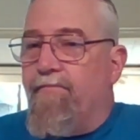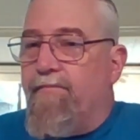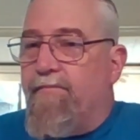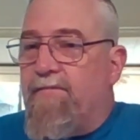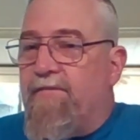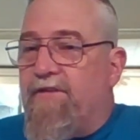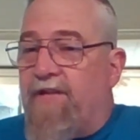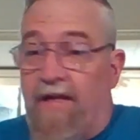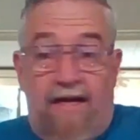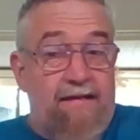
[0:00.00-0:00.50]

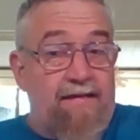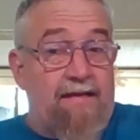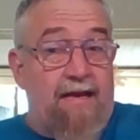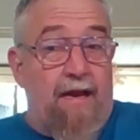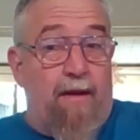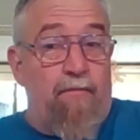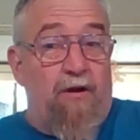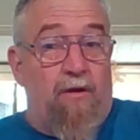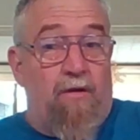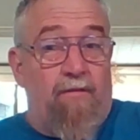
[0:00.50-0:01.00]
So that's
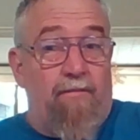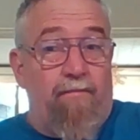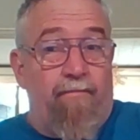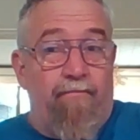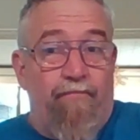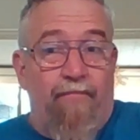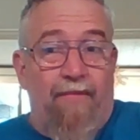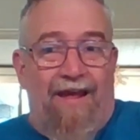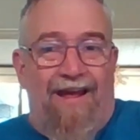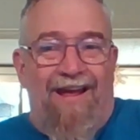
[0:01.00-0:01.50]
coming along.
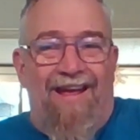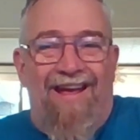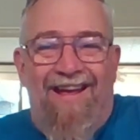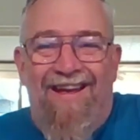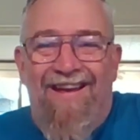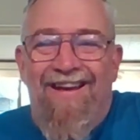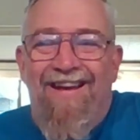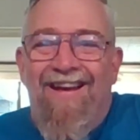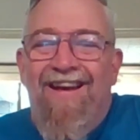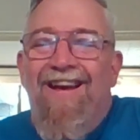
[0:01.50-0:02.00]

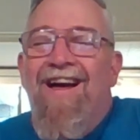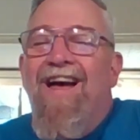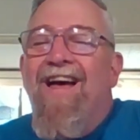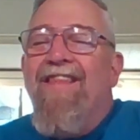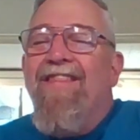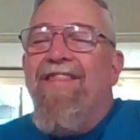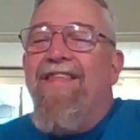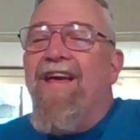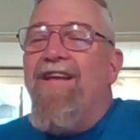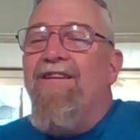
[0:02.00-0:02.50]

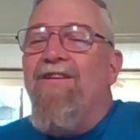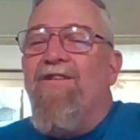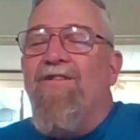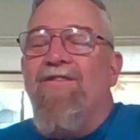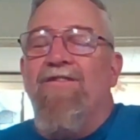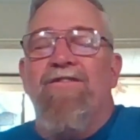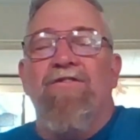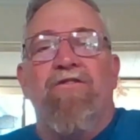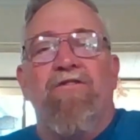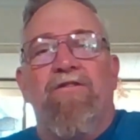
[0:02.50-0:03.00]
Then
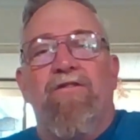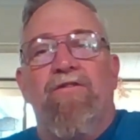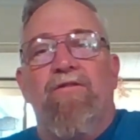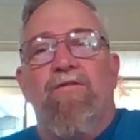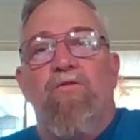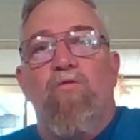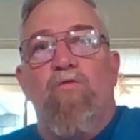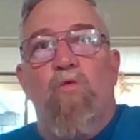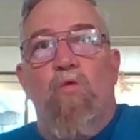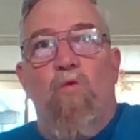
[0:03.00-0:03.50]
on
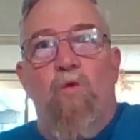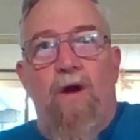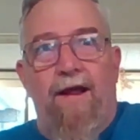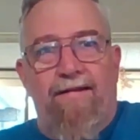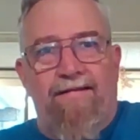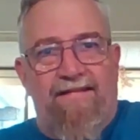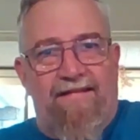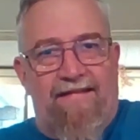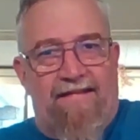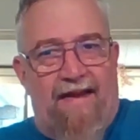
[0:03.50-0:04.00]

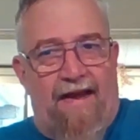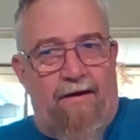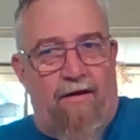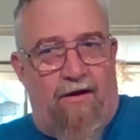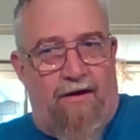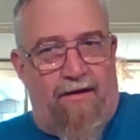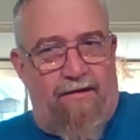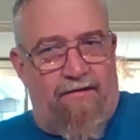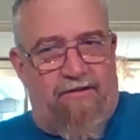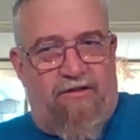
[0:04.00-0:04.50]
Wednesday
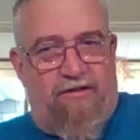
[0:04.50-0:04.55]
night,